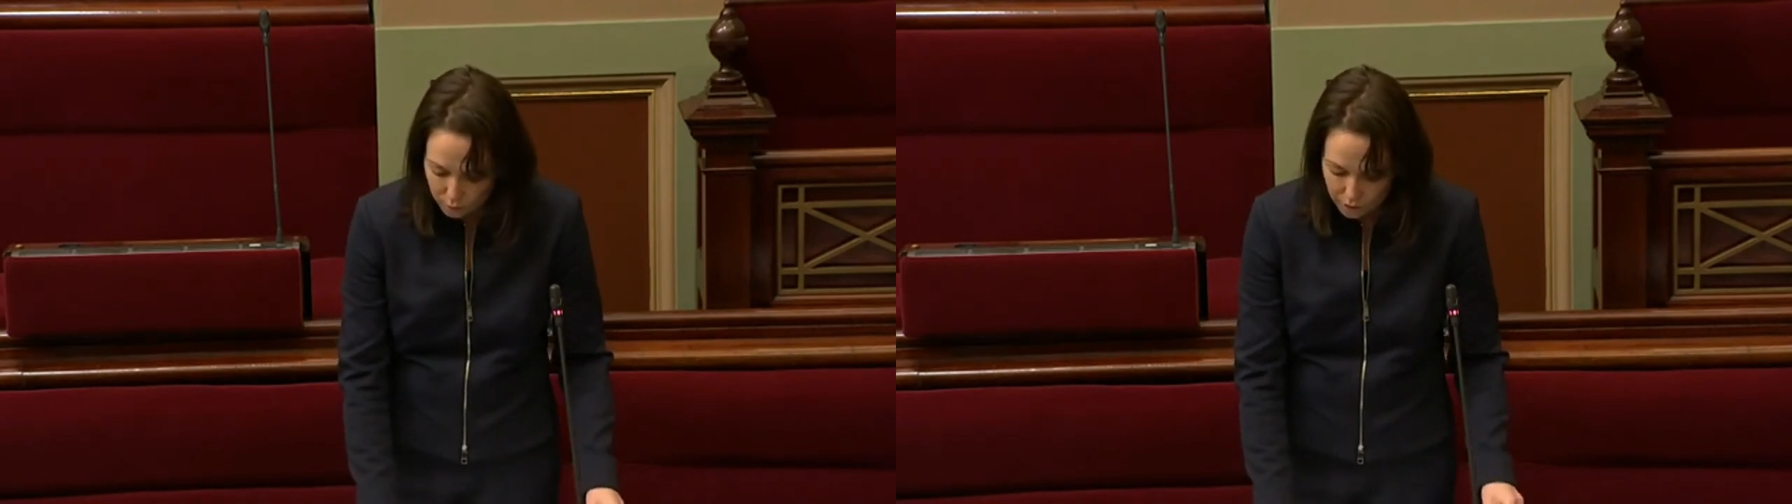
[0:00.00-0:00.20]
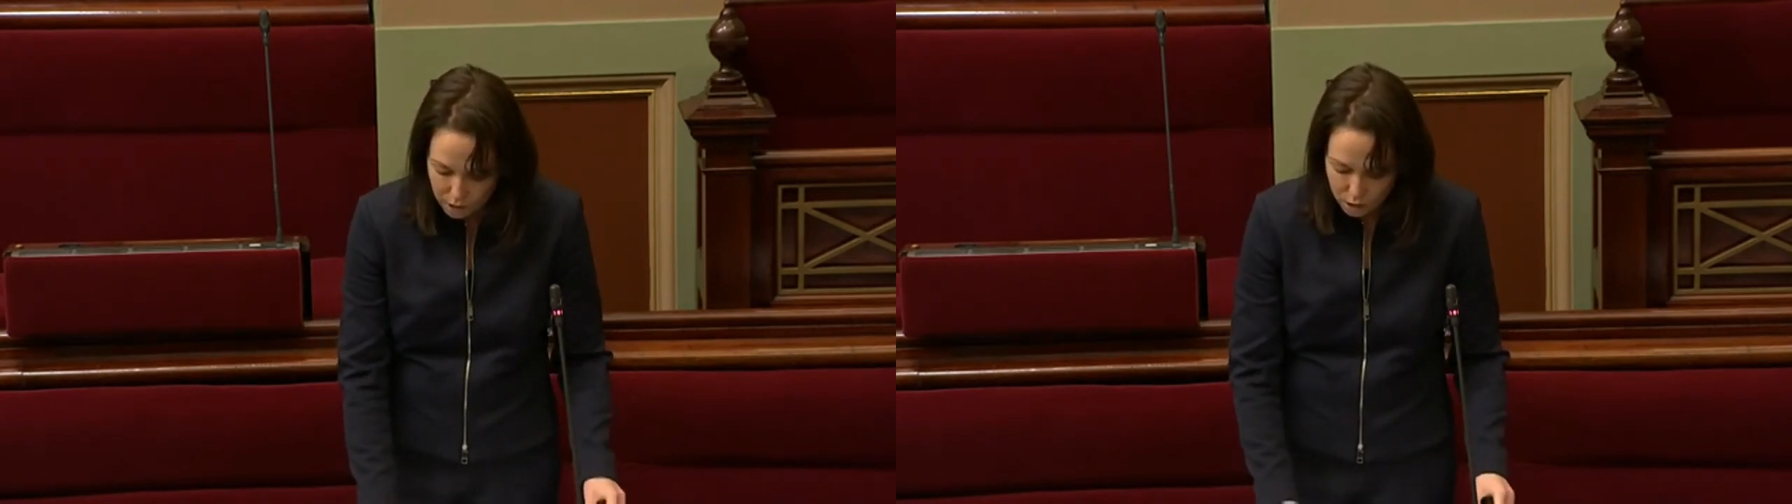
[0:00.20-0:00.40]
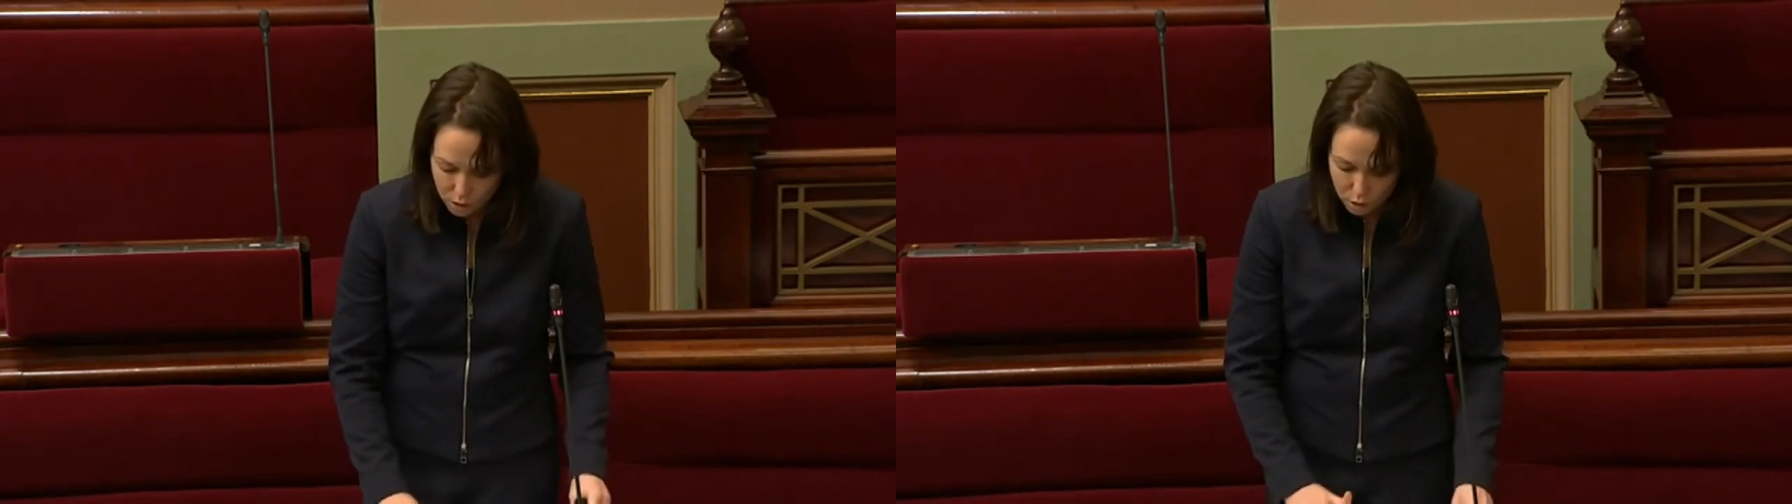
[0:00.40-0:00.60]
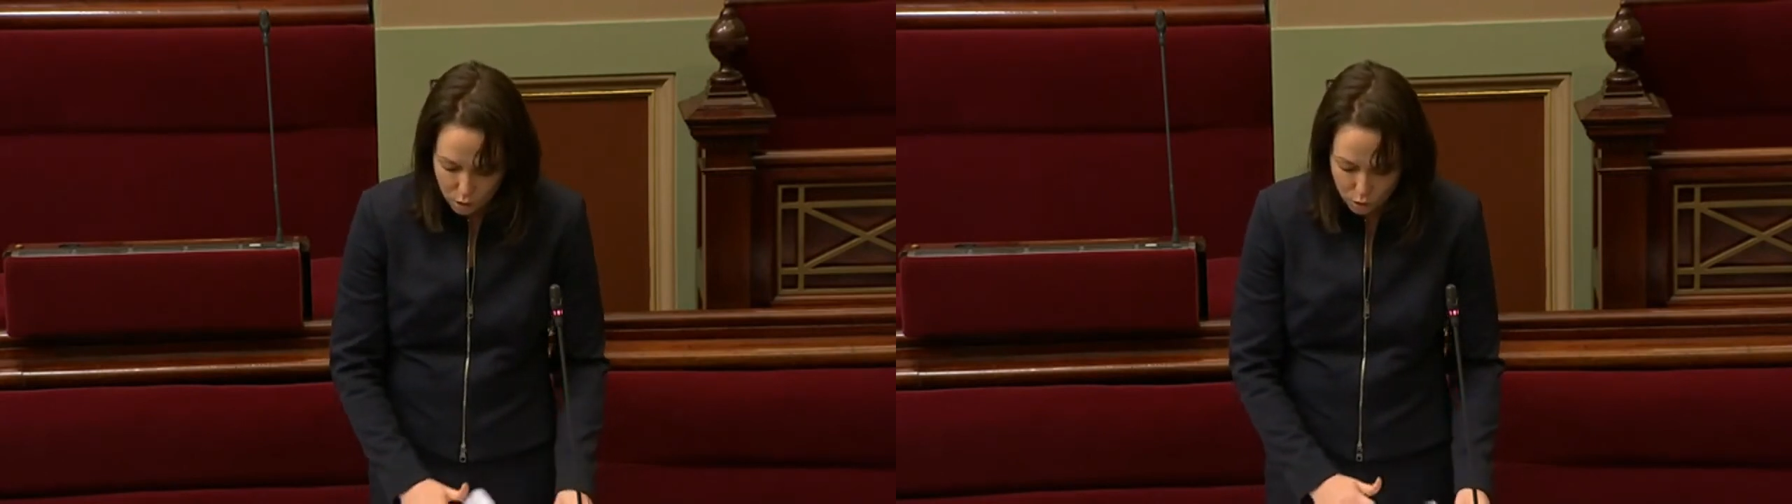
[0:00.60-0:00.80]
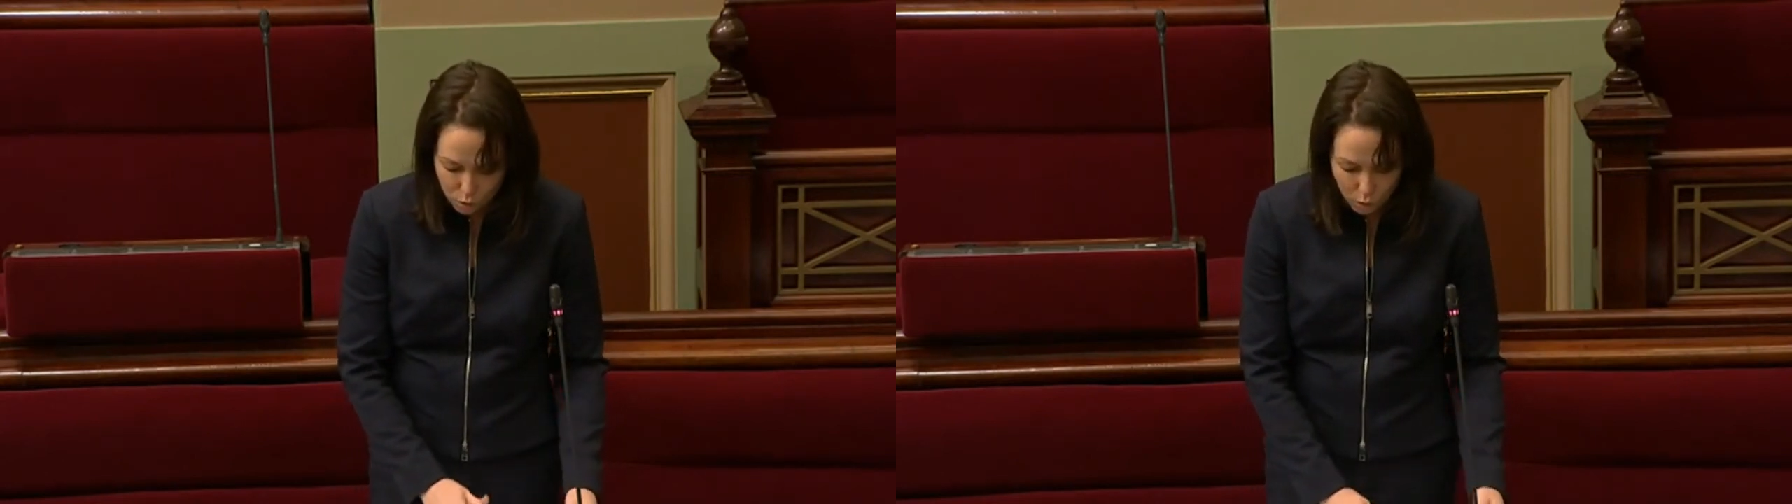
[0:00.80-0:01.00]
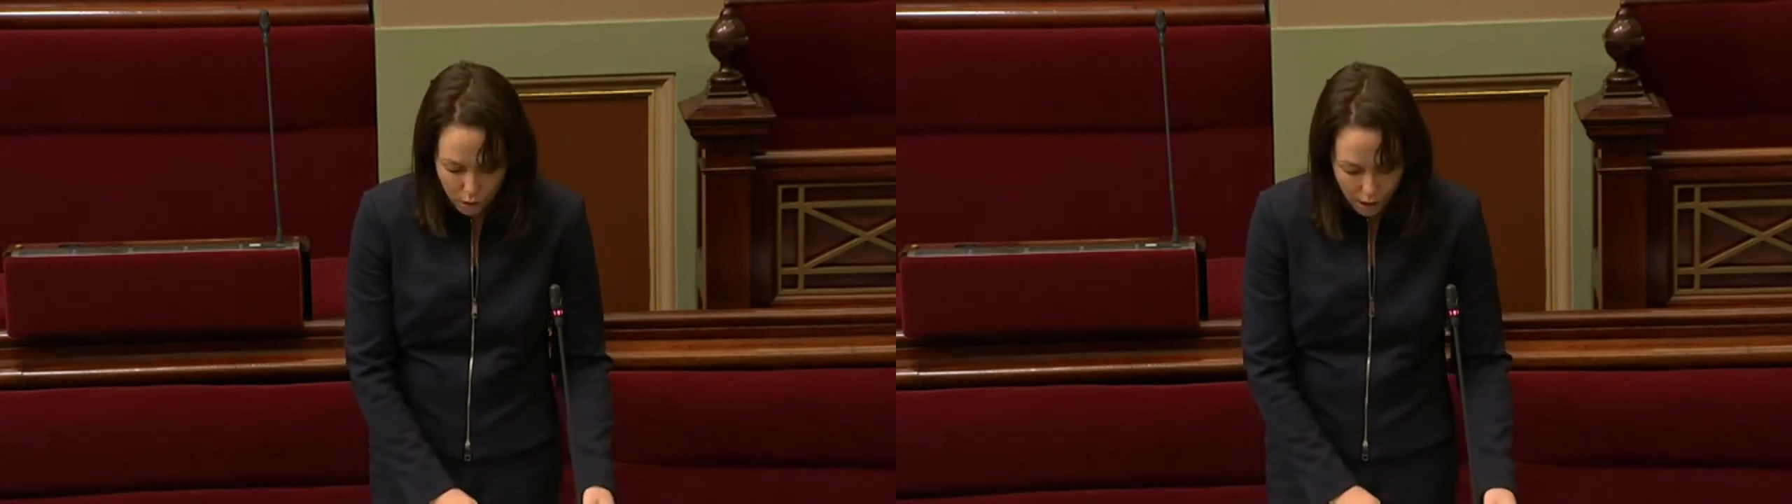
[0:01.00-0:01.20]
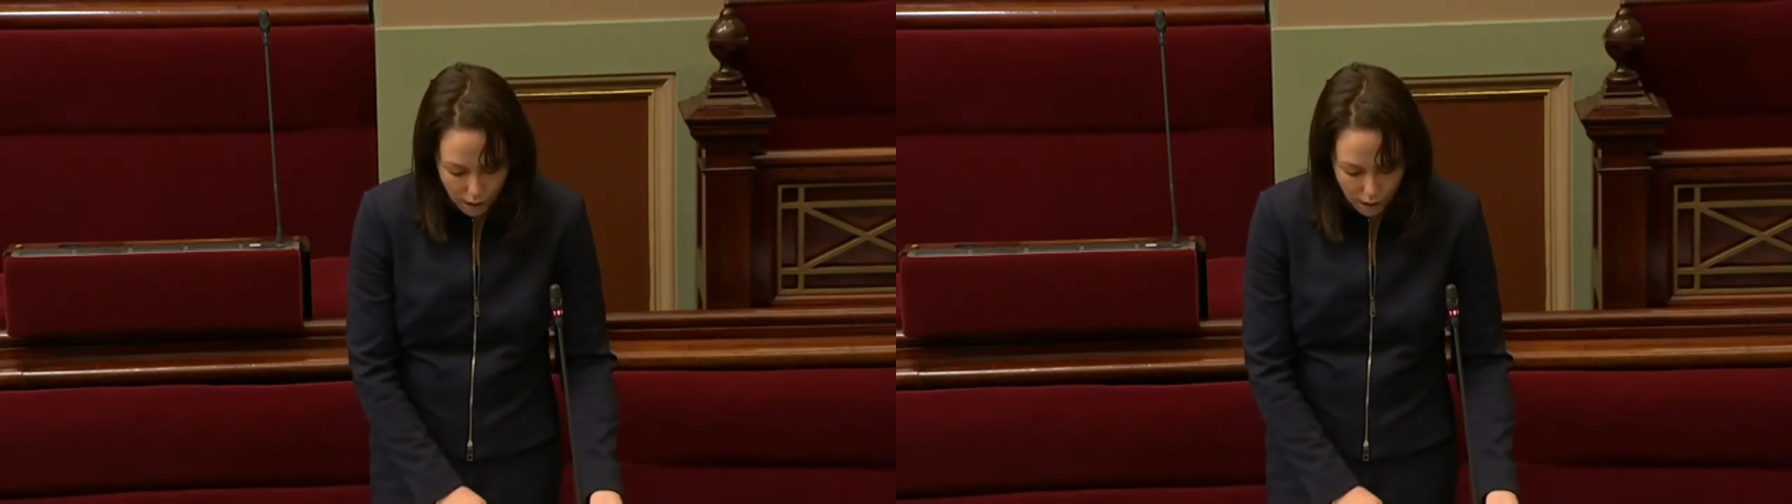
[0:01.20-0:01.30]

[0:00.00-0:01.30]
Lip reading: relation to